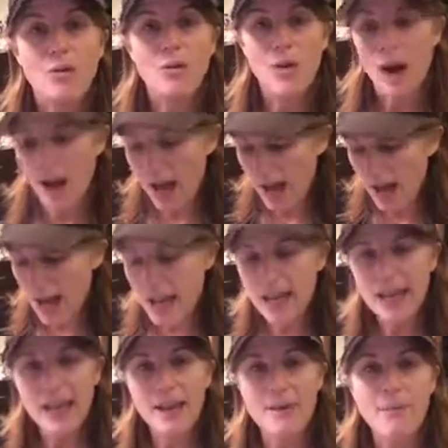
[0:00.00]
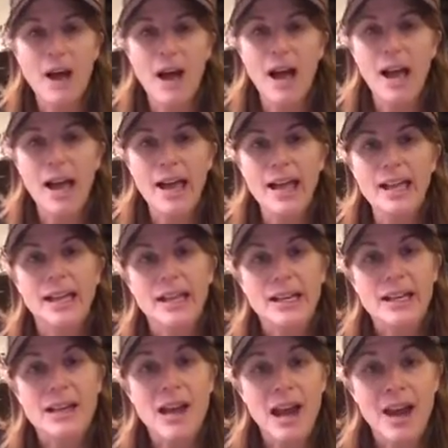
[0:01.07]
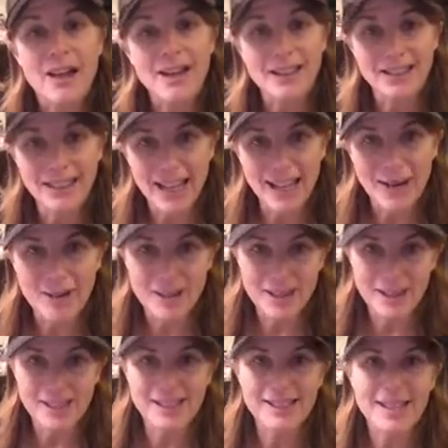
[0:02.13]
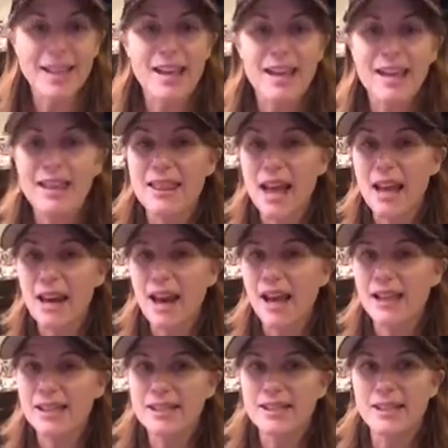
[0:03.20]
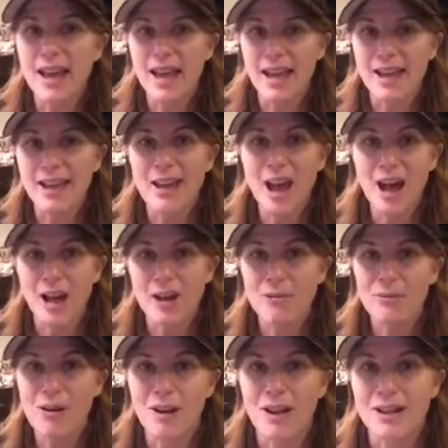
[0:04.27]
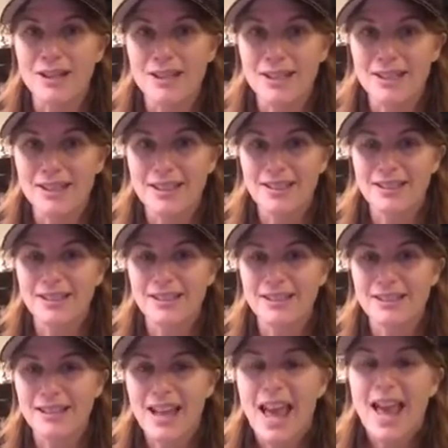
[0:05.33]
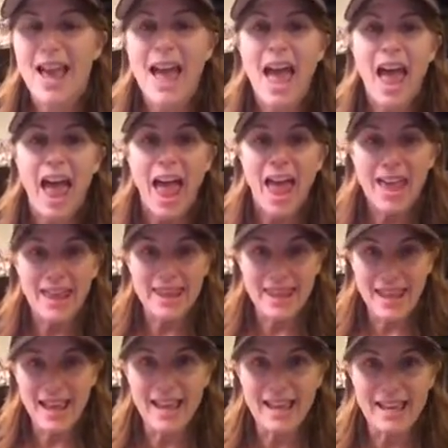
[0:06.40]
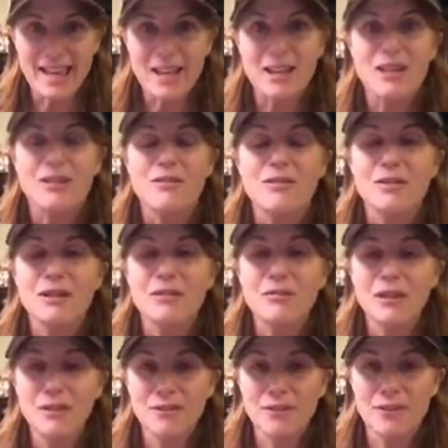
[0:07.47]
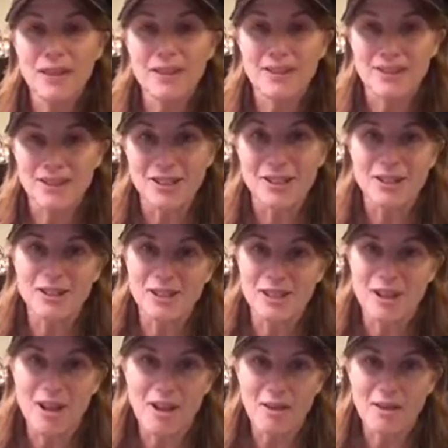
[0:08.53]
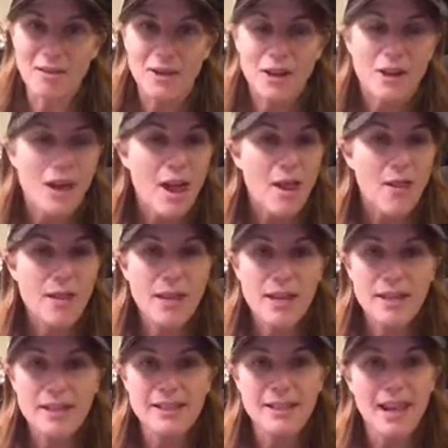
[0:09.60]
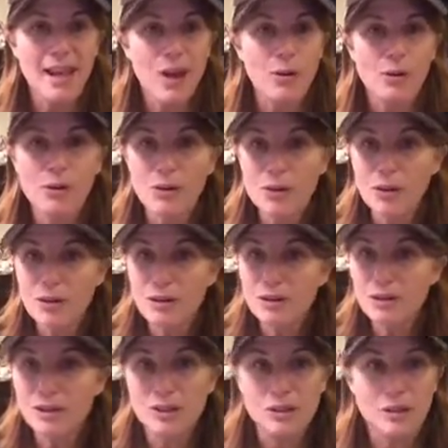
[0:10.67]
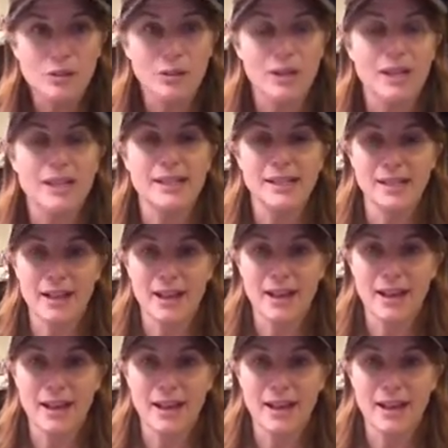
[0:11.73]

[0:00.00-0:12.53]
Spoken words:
why am I not allowing this thing that I say I want? And then you can reveal to yourself things old stories